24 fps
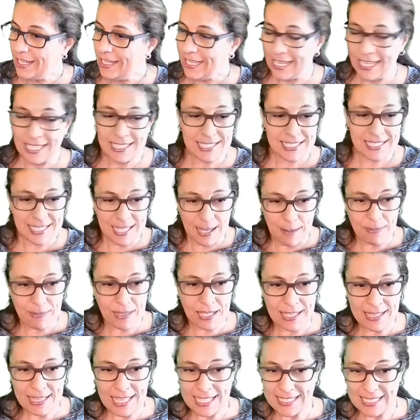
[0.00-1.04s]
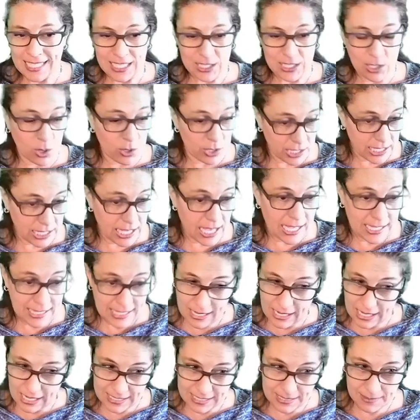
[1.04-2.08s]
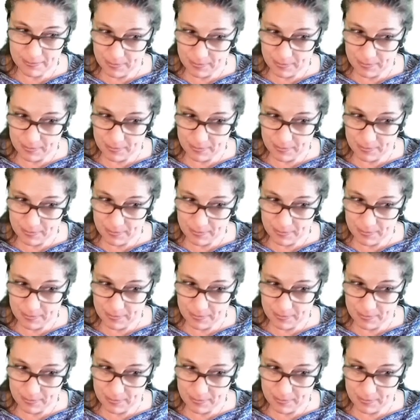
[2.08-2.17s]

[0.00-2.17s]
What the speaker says: It's something that says, oh, yeah, there are,